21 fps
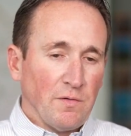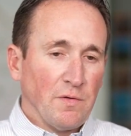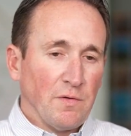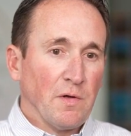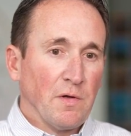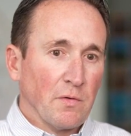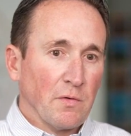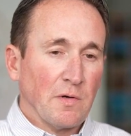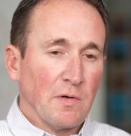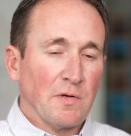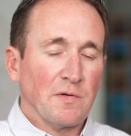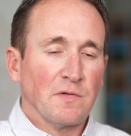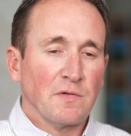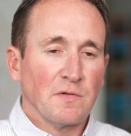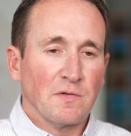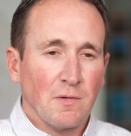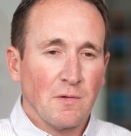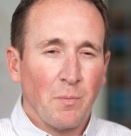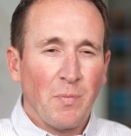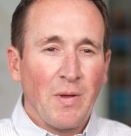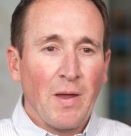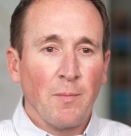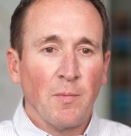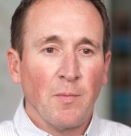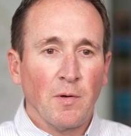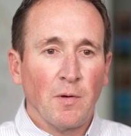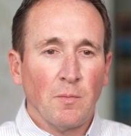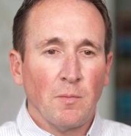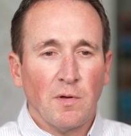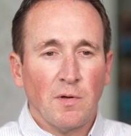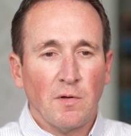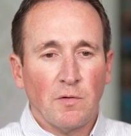decreases the
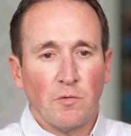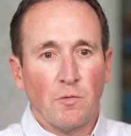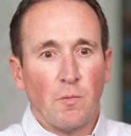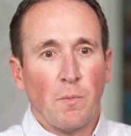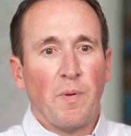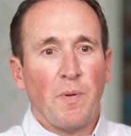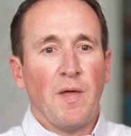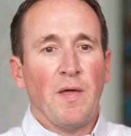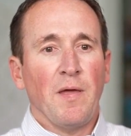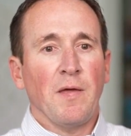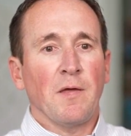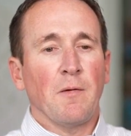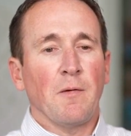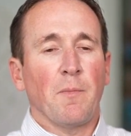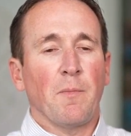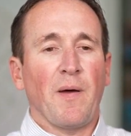payment because you're paying it